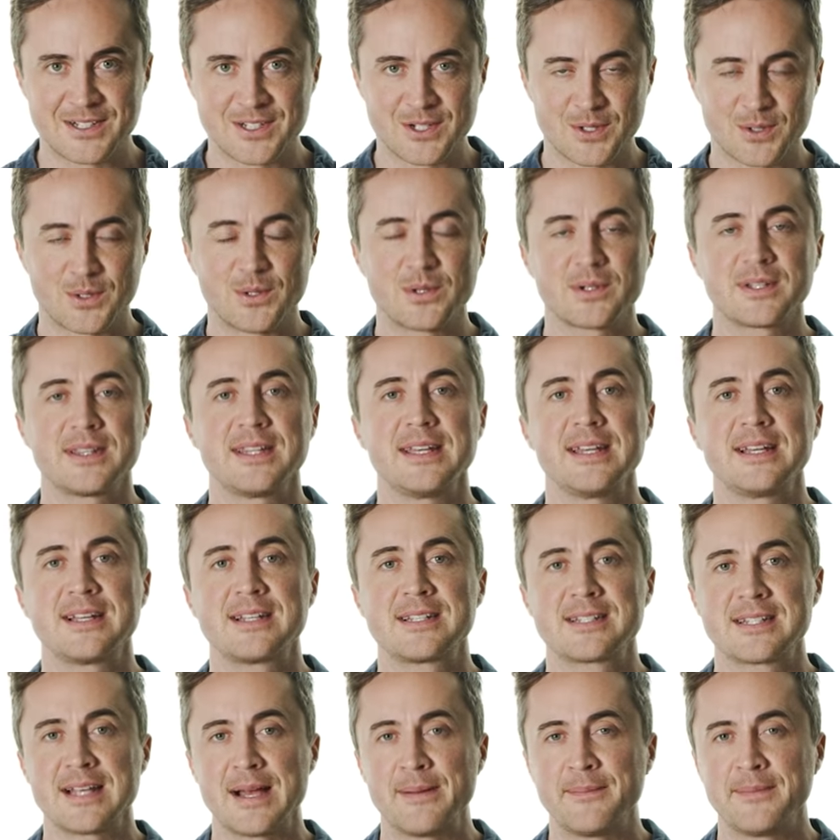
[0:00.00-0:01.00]
talk, the
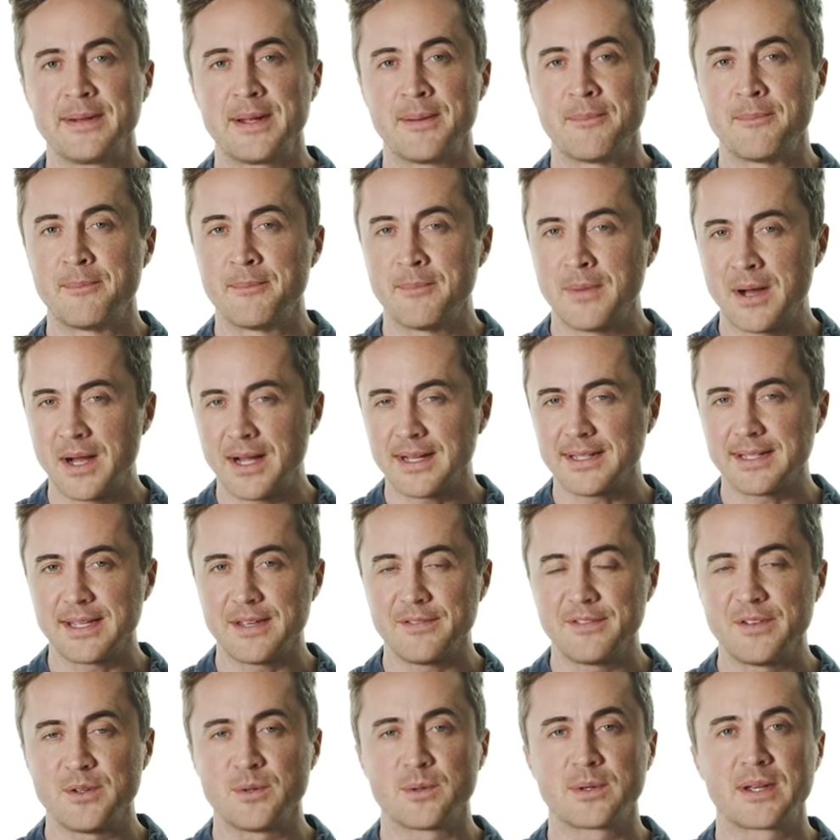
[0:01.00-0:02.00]
examiner might
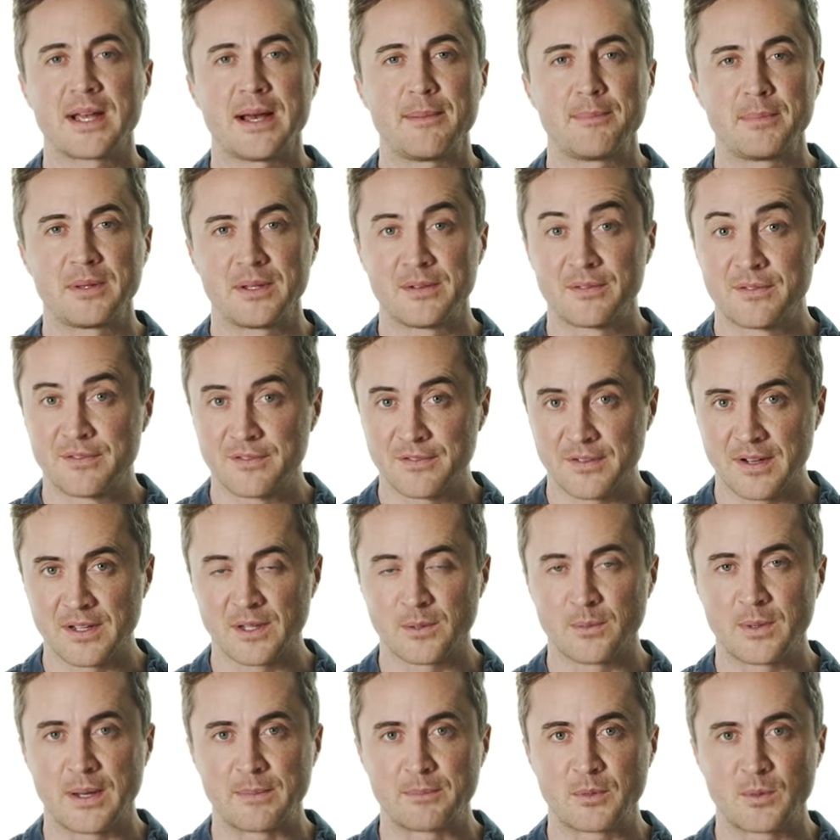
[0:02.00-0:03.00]
give you a couple of
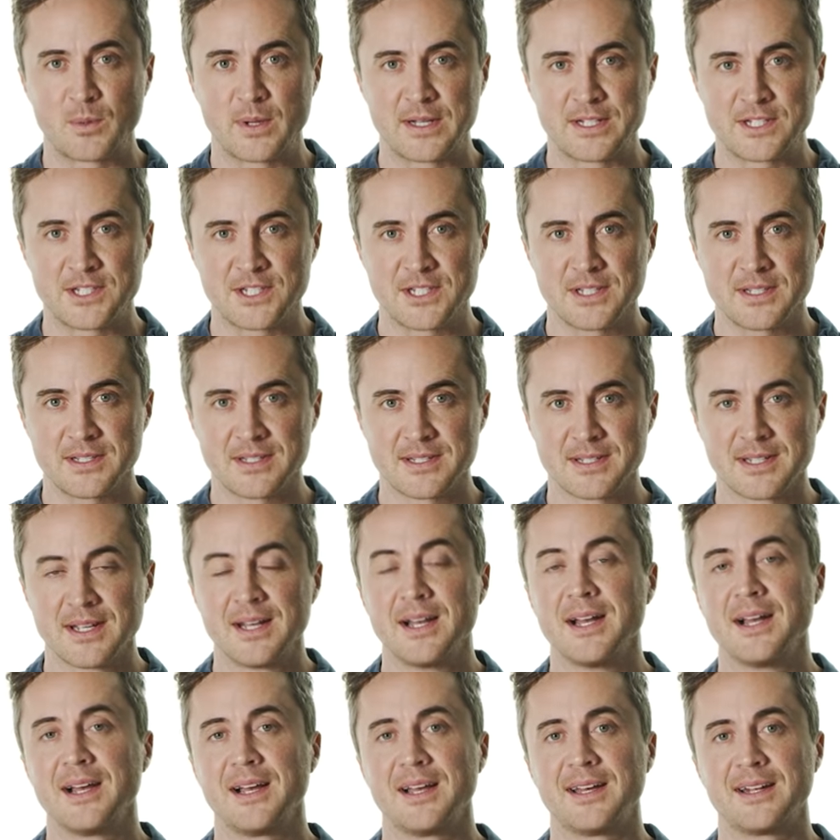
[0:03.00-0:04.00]
follow up questions.
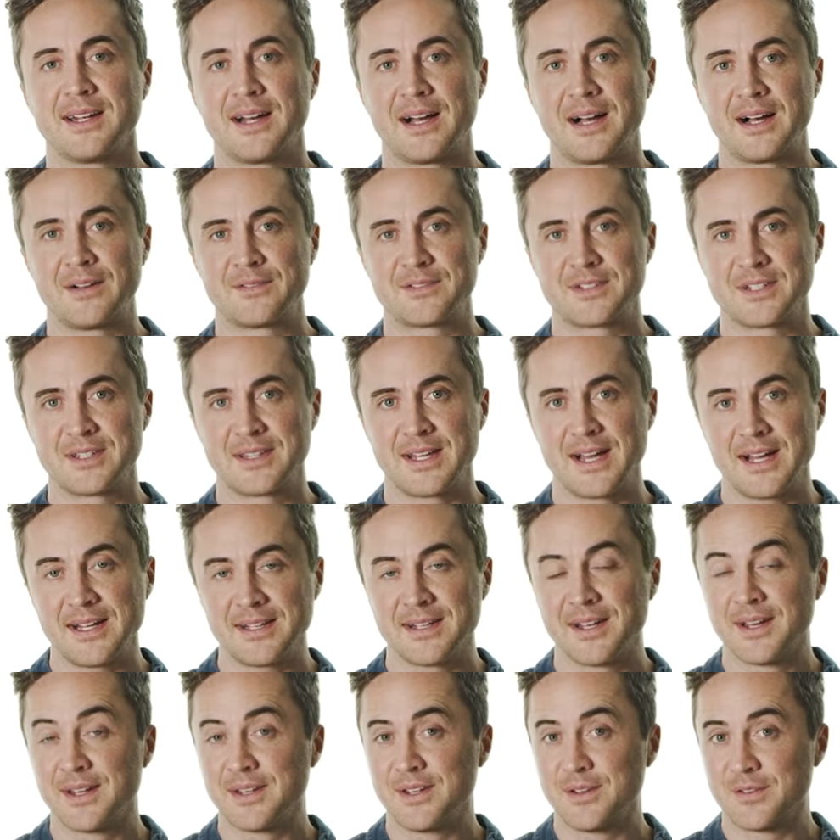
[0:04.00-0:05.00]
And after
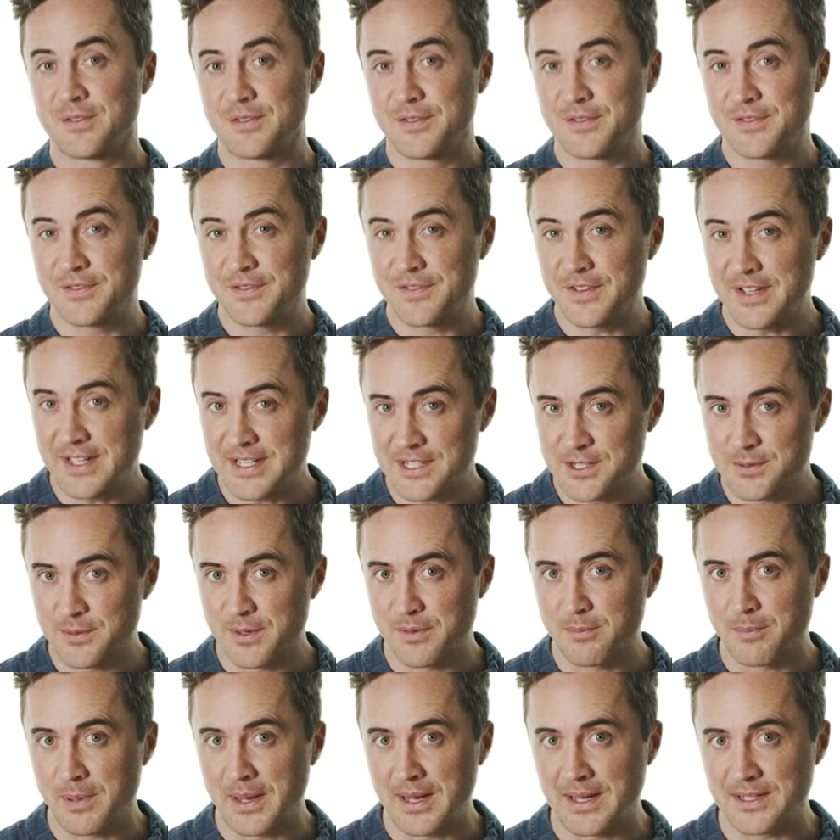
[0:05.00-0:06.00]
that, you're finished
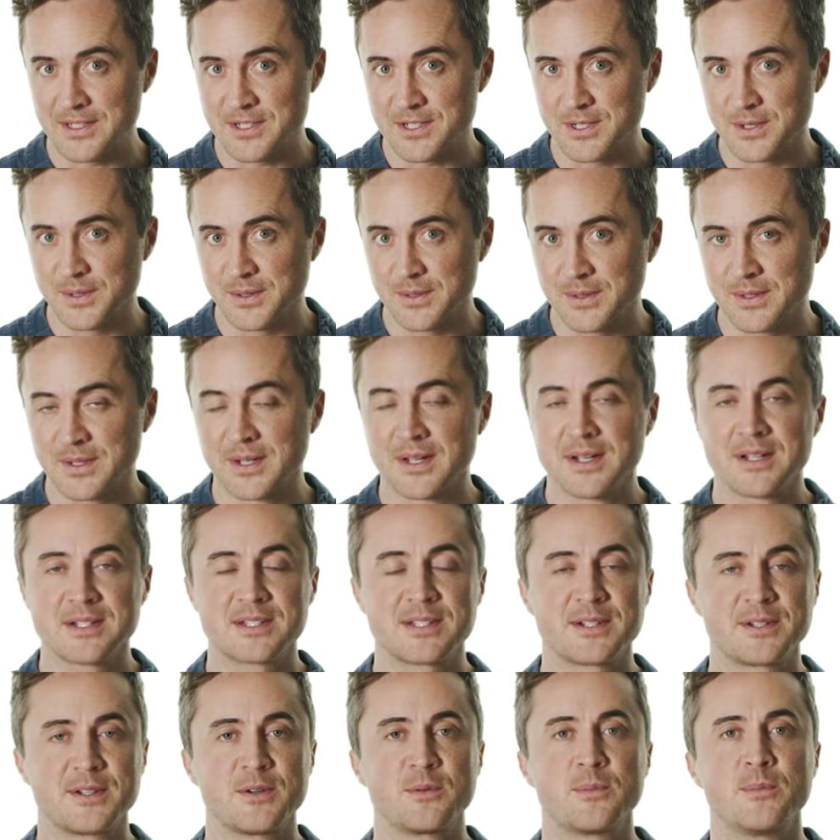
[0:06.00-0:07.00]
with part two.
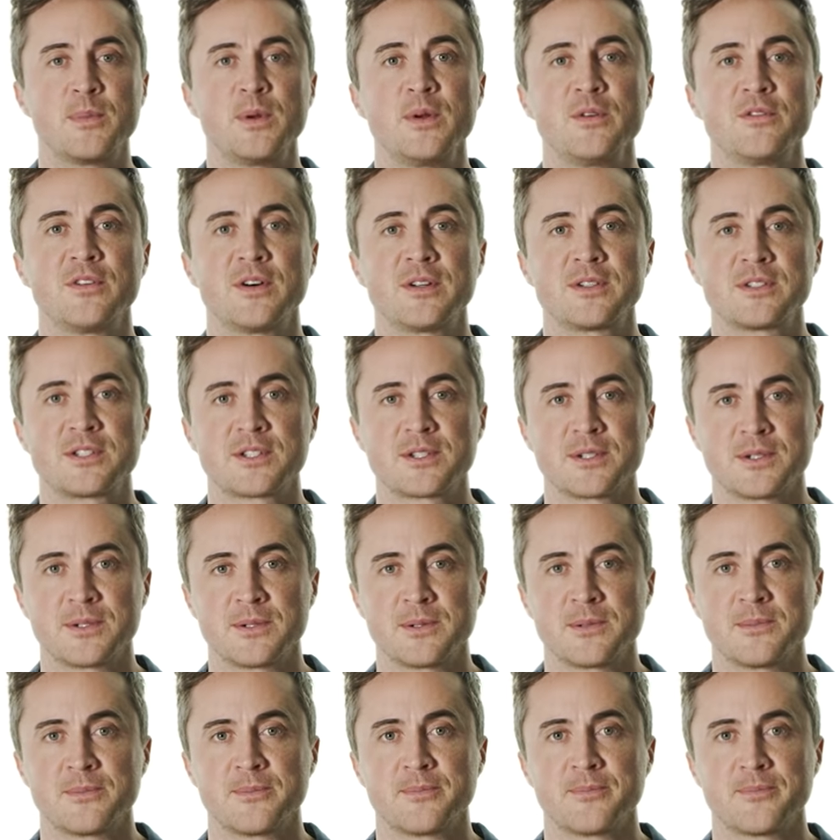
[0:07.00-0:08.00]
So you'll move on to